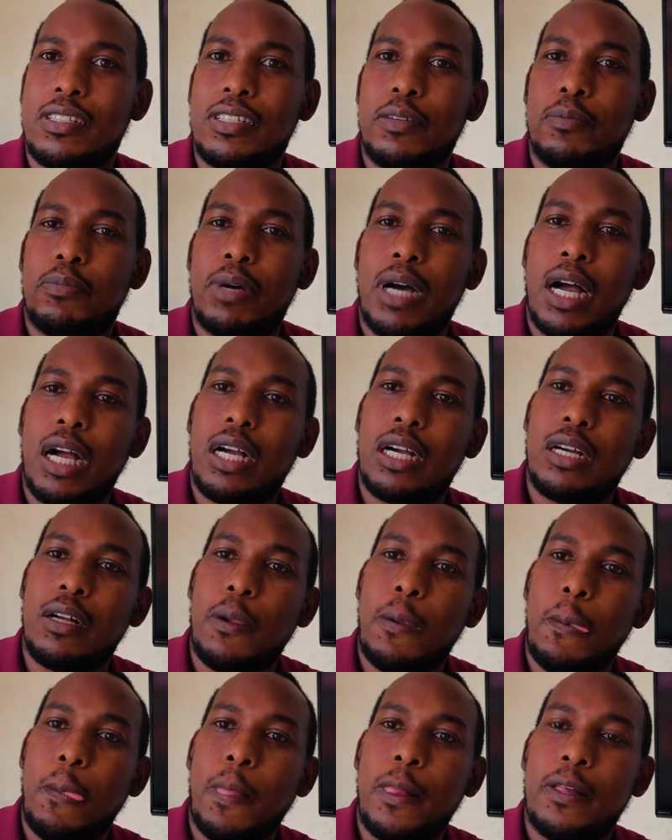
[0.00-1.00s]
a SIM pack.
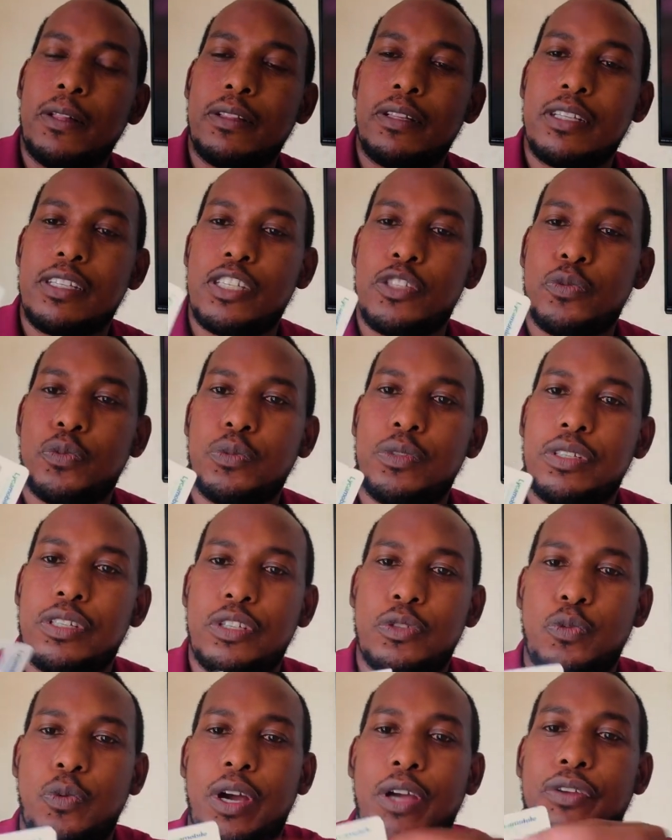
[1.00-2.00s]
This
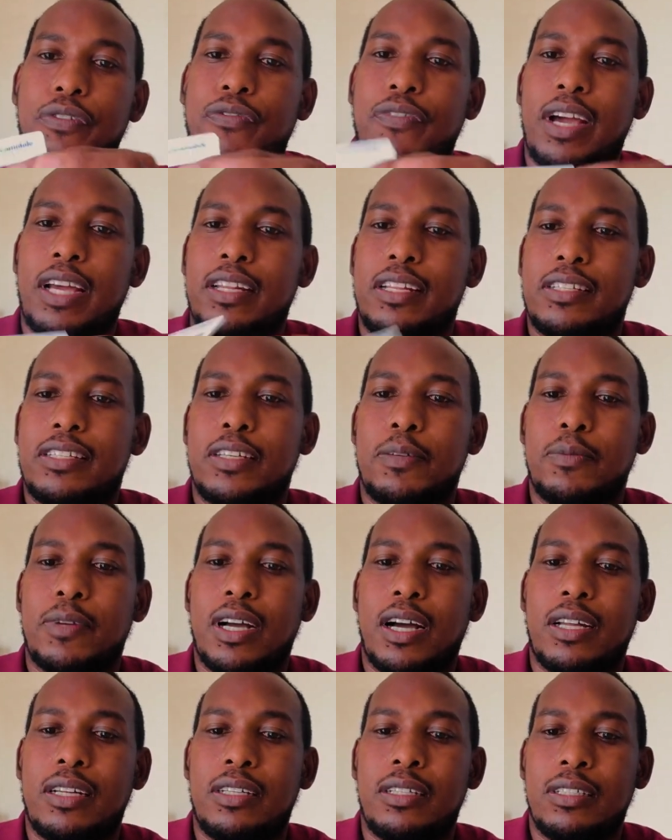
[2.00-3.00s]
is where you find the SIM
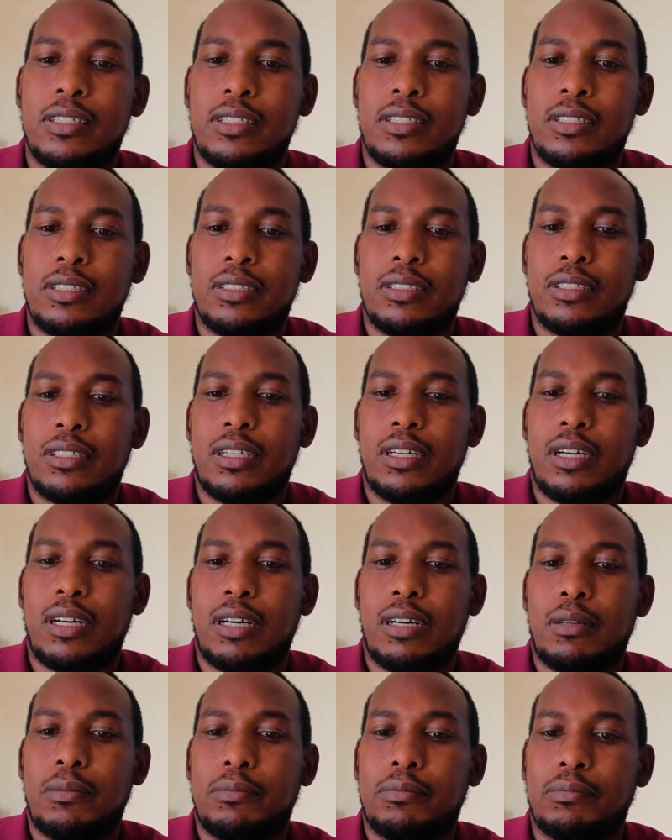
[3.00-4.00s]
card.
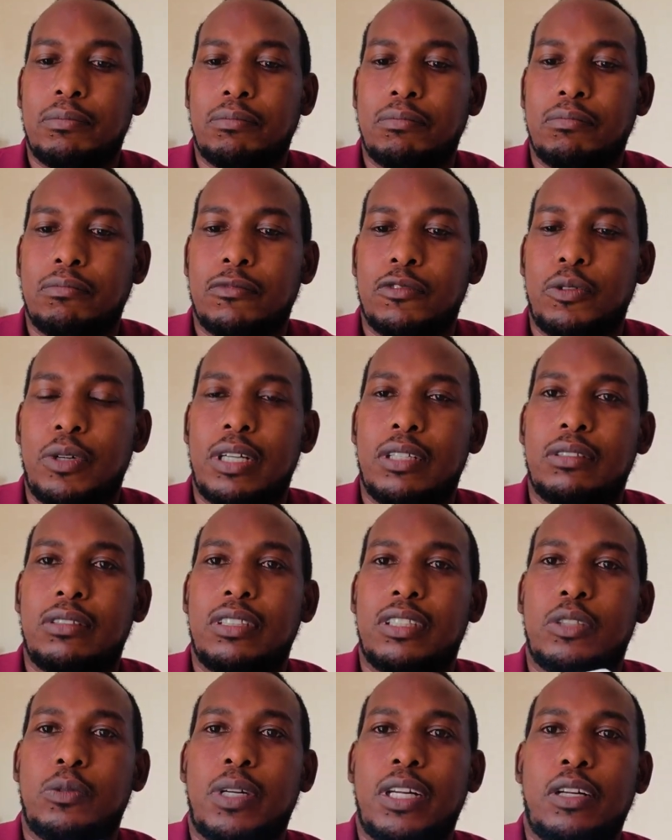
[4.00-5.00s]
Well,
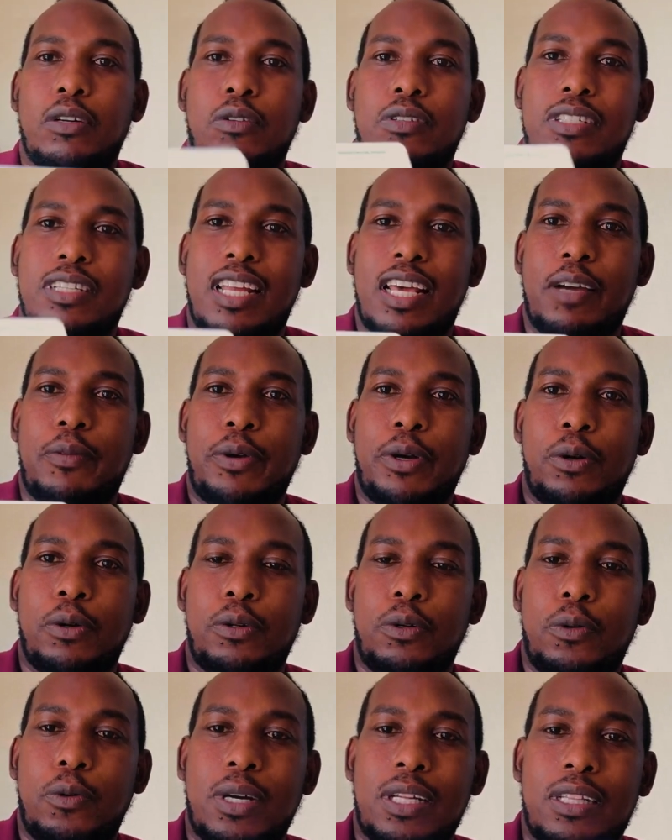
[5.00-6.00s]
this is what it looks like. We all
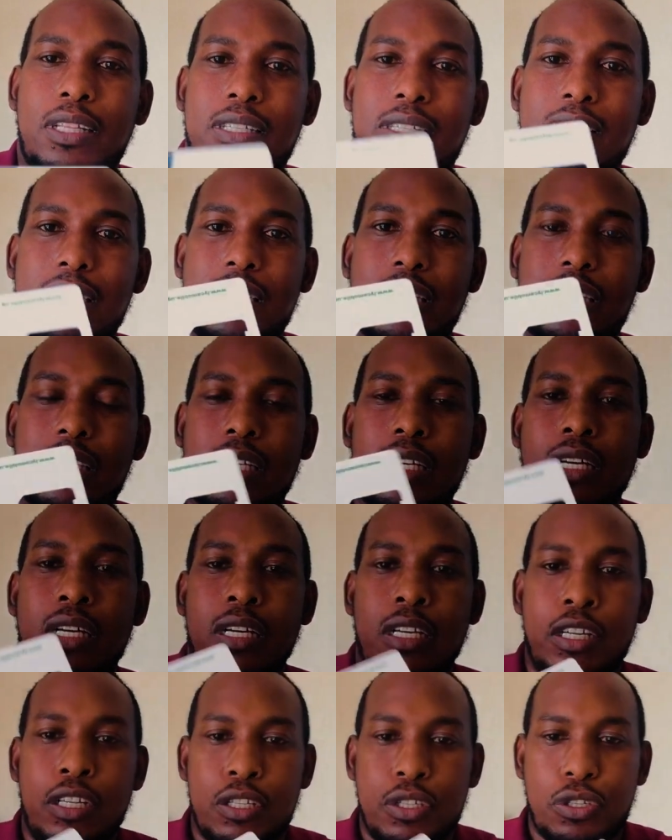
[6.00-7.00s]
know what this is.
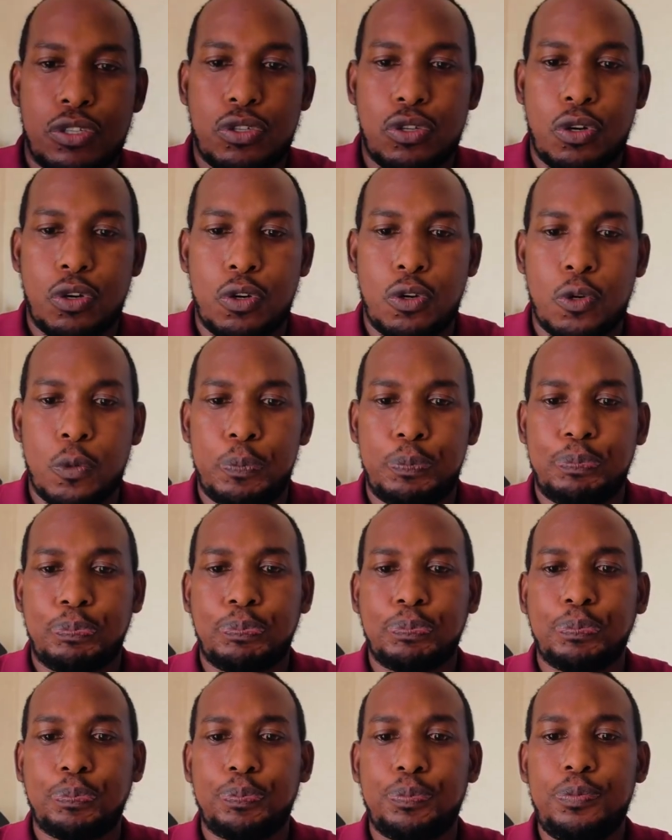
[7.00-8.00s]
So
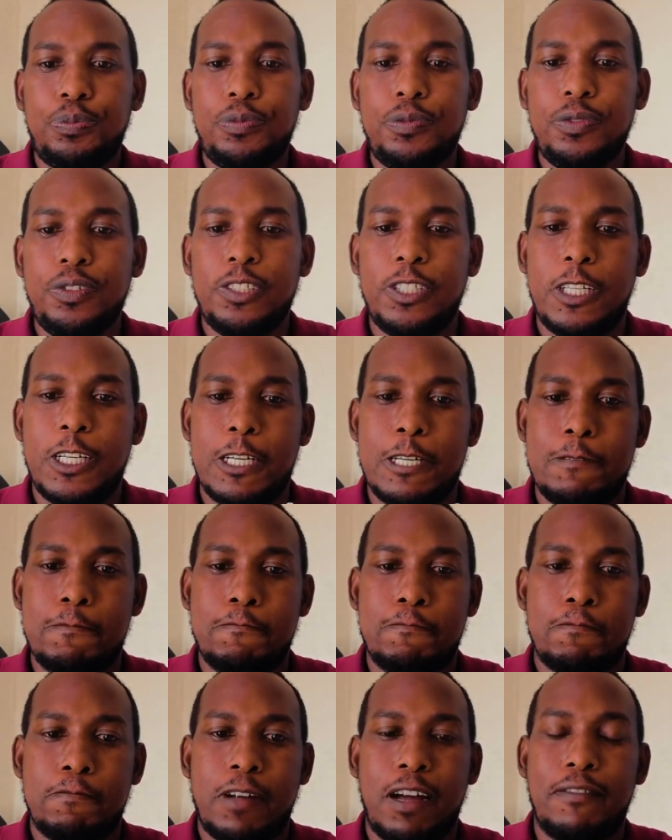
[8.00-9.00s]

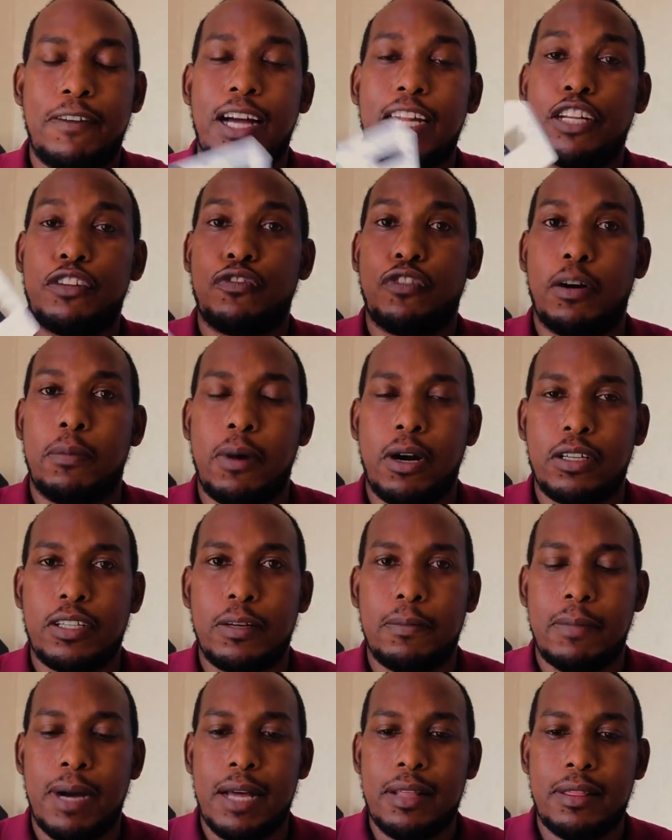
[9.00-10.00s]
I've had it for about
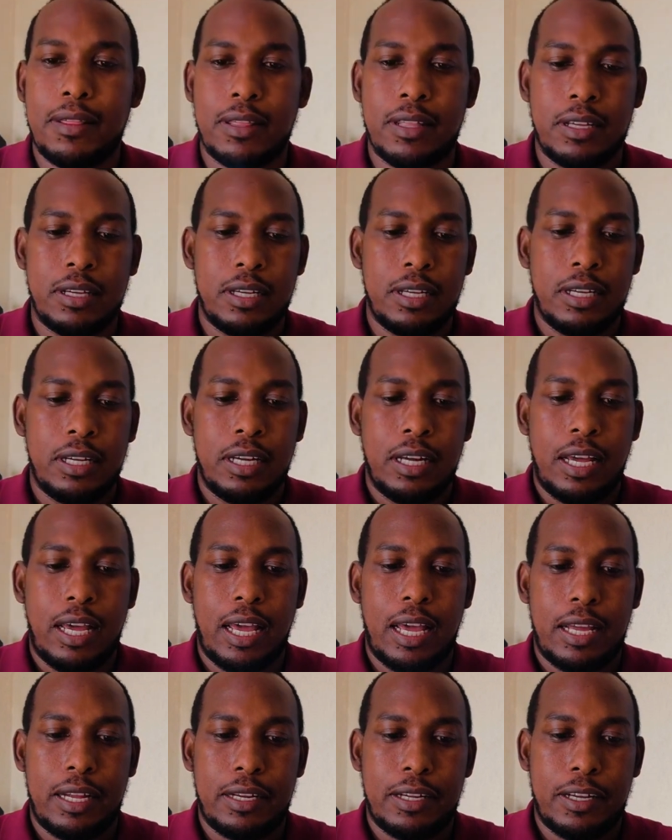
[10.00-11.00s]
a month,
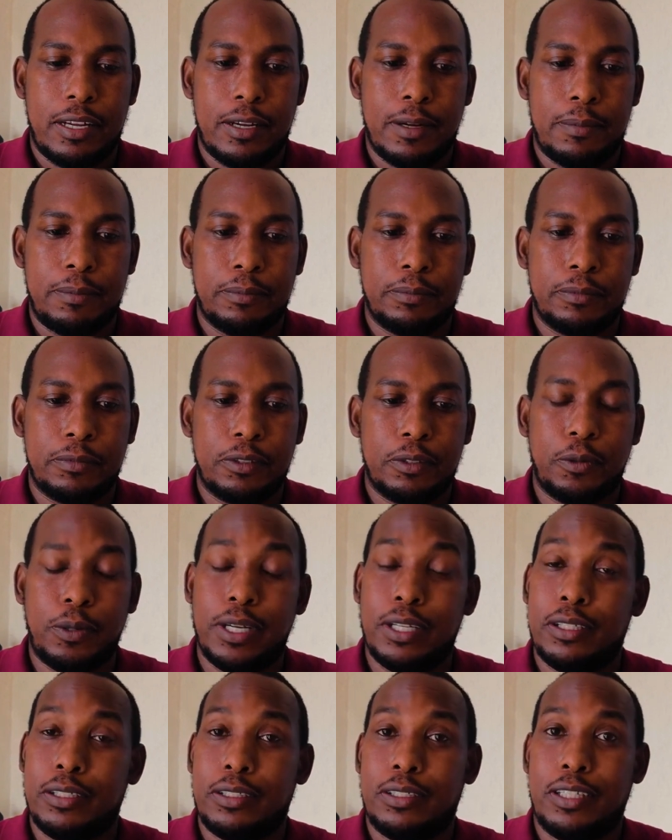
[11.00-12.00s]
and
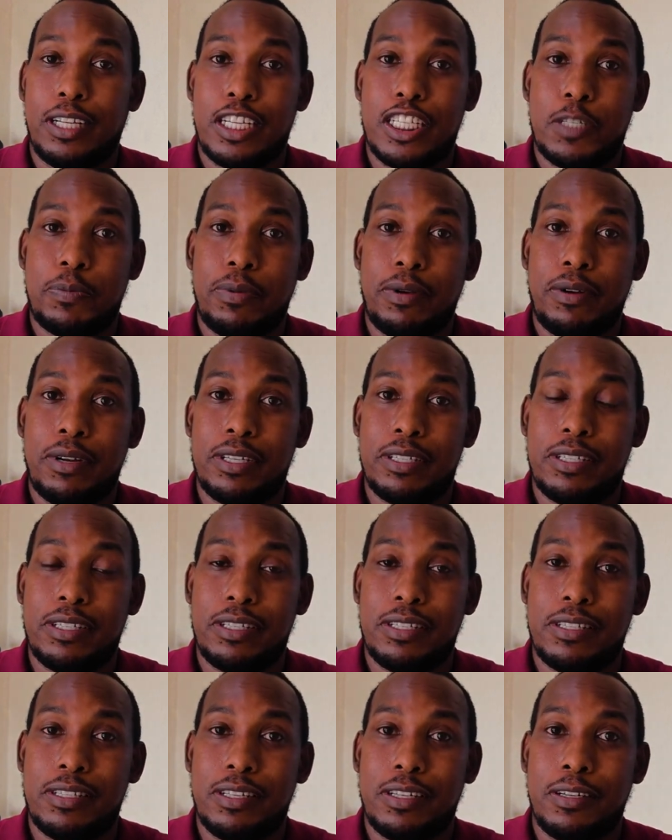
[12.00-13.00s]
well, the experience
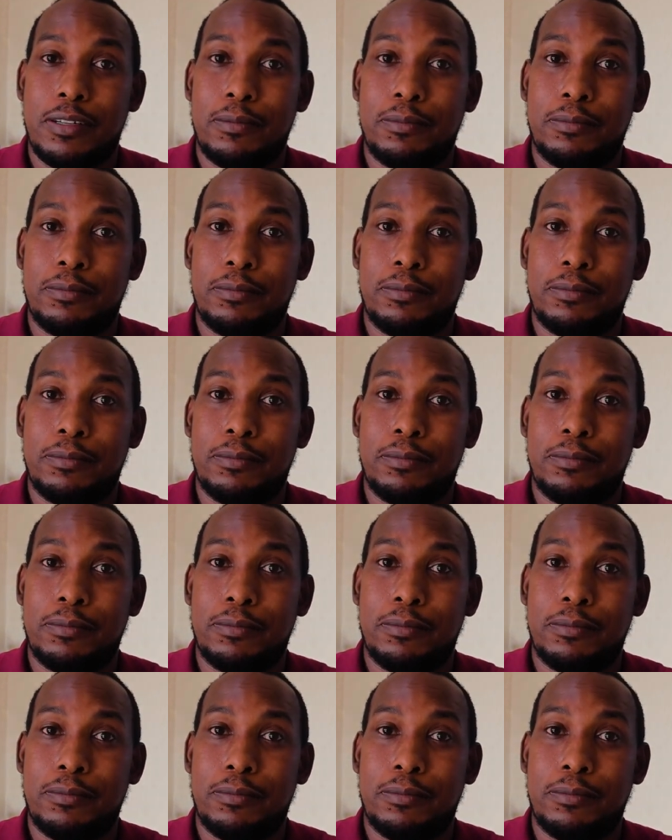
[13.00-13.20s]
is